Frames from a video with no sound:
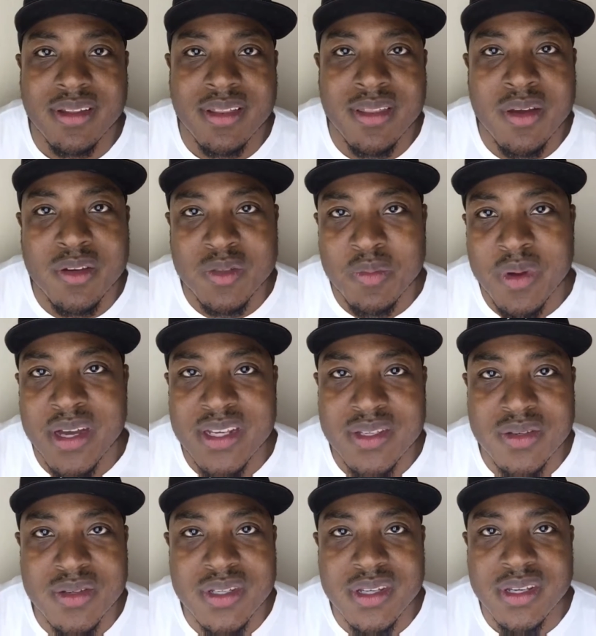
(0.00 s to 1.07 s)
those
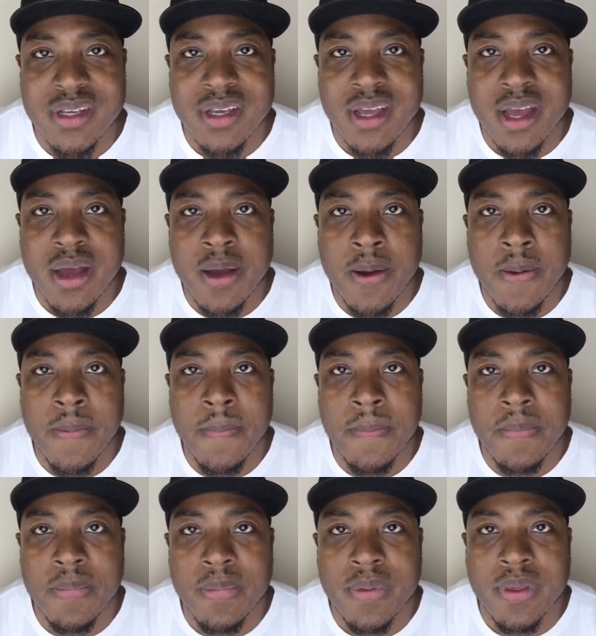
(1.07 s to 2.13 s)
muscles.
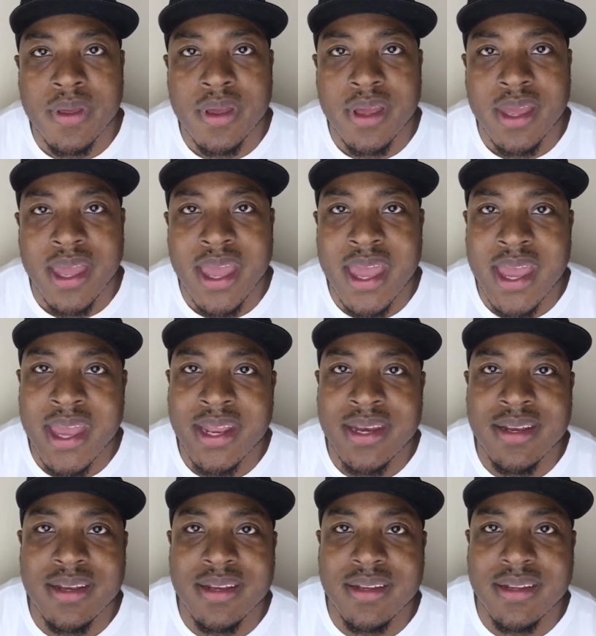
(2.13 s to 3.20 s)

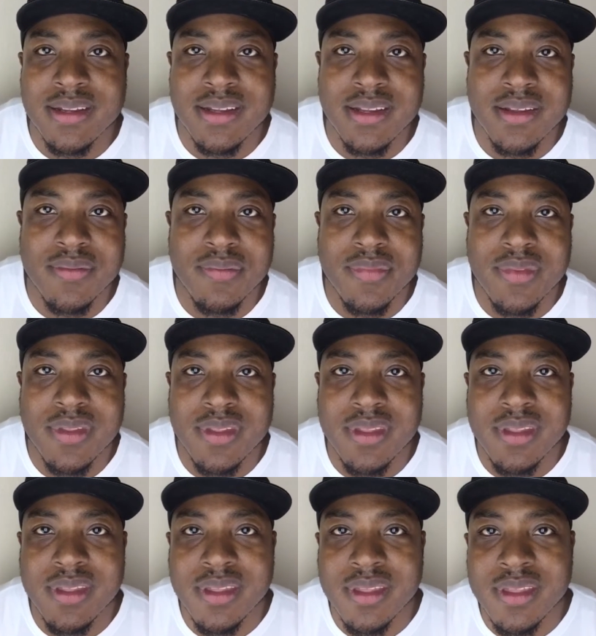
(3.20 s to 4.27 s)
And
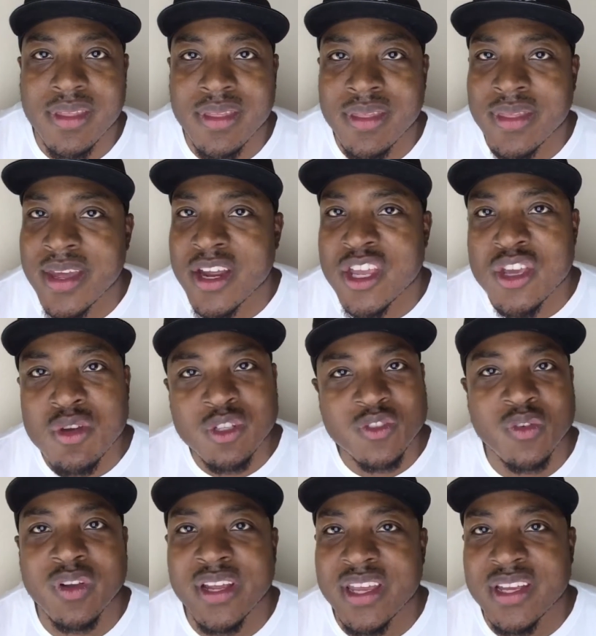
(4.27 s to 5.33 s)
they're
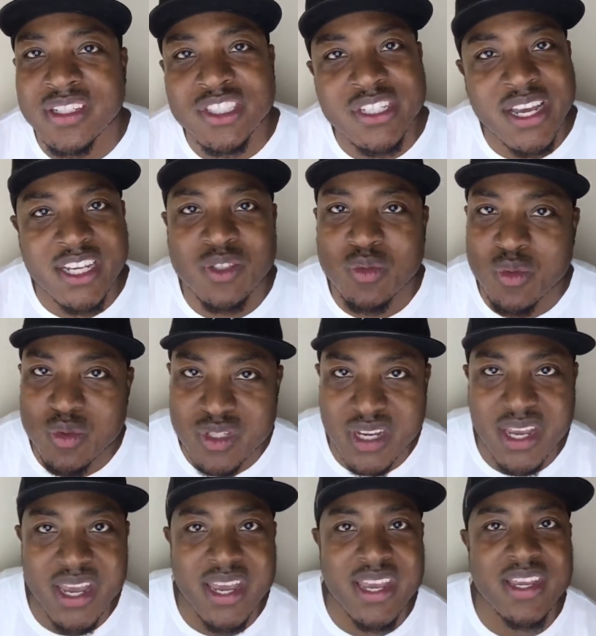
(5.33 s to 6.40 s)
useful in your chest
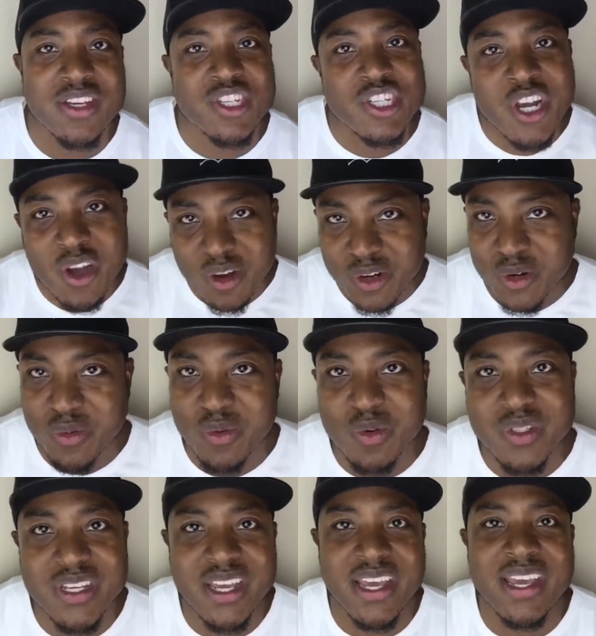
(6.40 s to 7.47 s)
routine, your shoulder
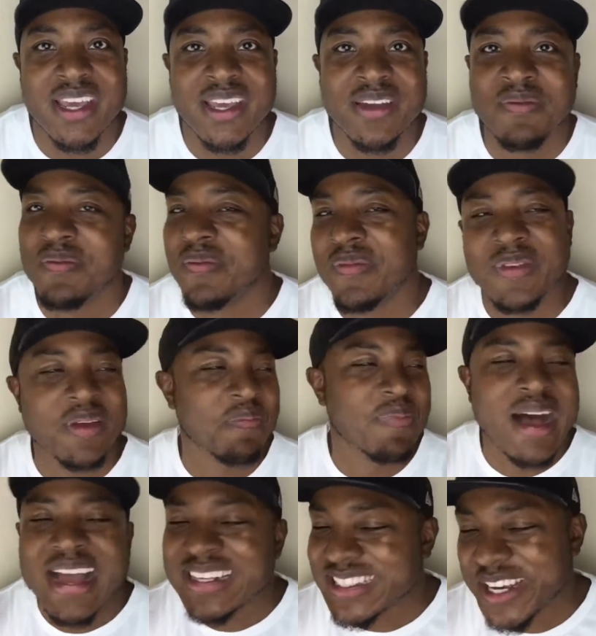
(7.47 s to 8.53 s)
routine, your
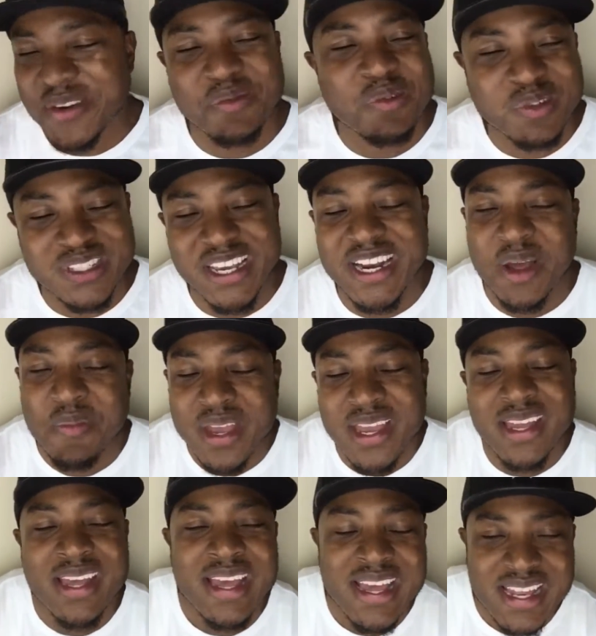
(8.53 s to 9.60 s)
bicep routine. I
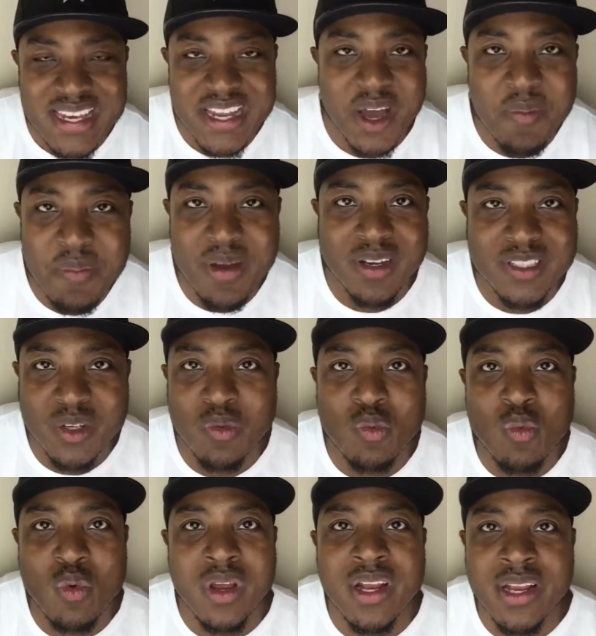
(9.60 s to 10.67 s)
mean, dumbbells are
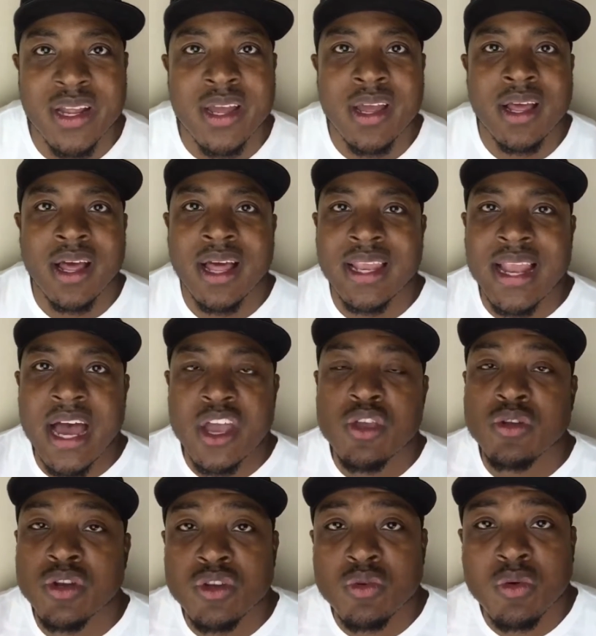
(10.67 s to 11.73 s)
really allow
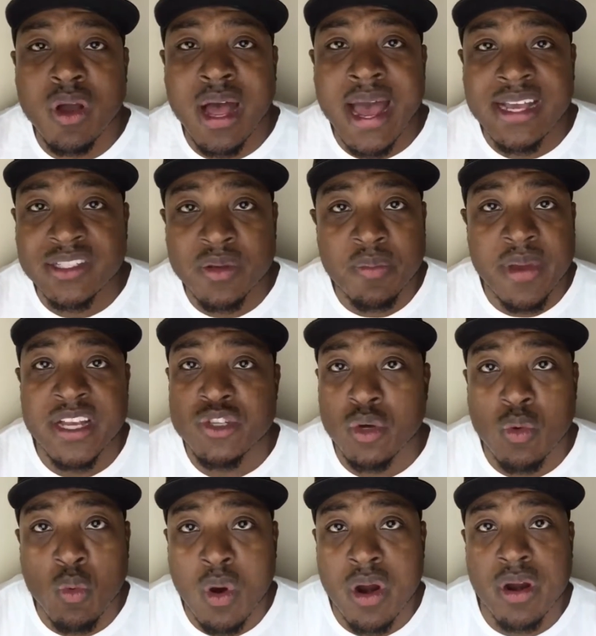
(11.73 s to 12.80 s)
you to do
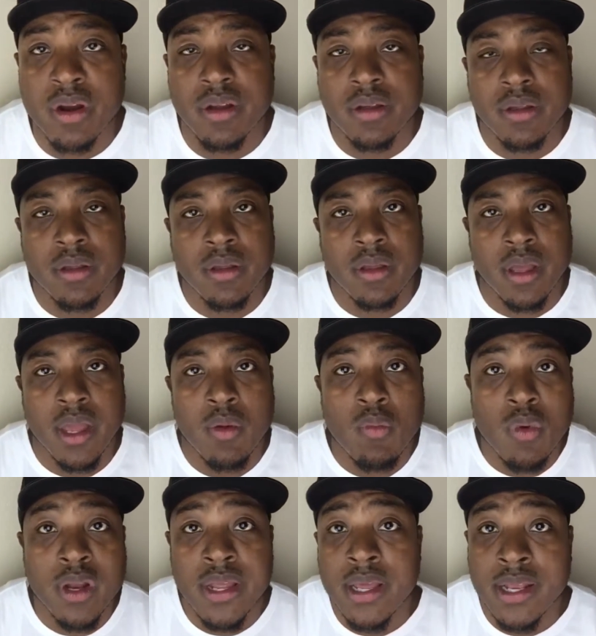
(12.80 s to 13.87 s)
isometric work
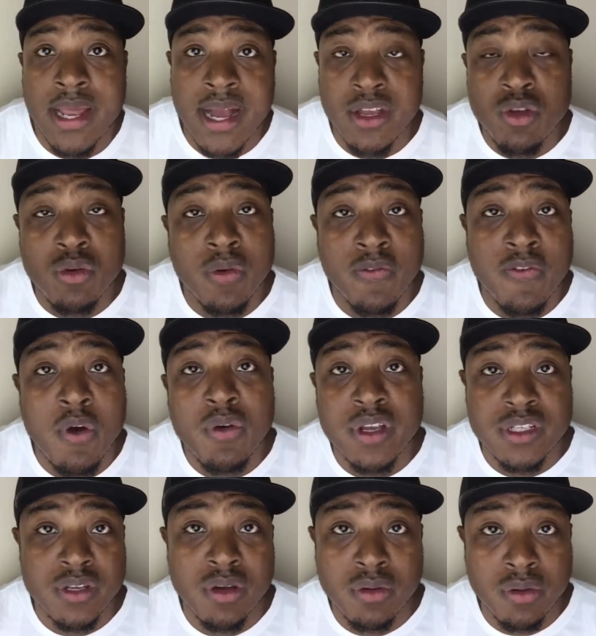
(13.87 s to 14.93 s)
and really allow you to
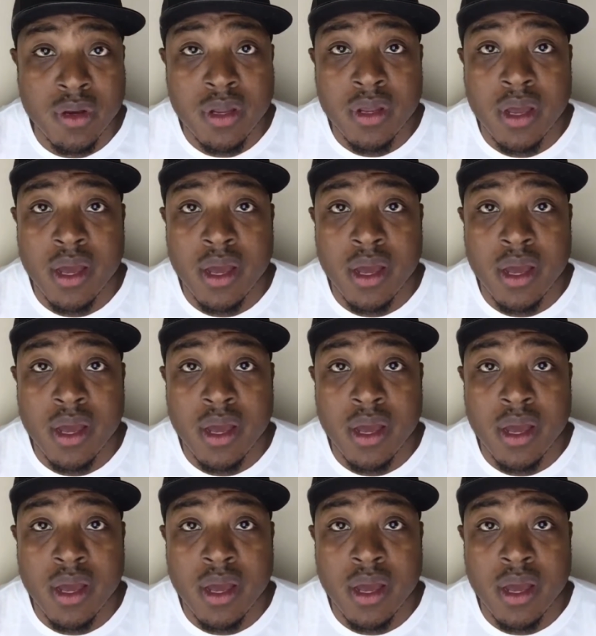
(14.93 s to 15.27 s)
focus on